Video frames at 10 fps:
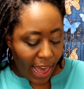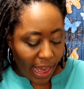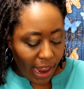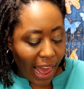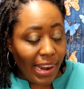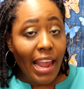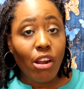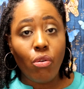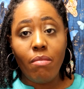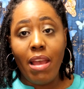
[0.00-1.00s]
I like
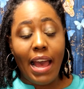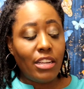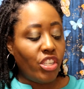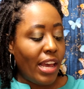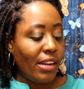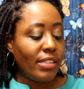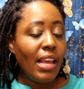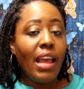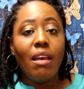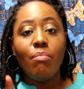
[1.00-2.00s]
creamy eyeshadows
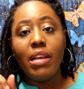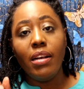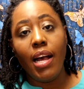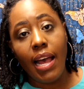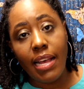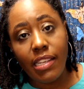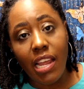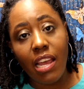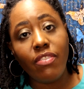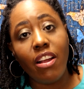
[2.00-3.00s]
because
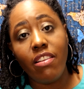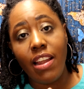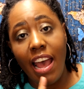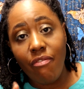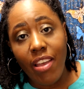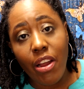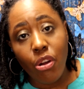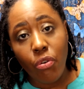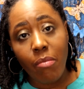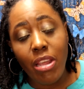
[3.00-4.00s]
if they're not very
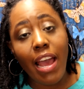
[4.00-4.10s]
creamy,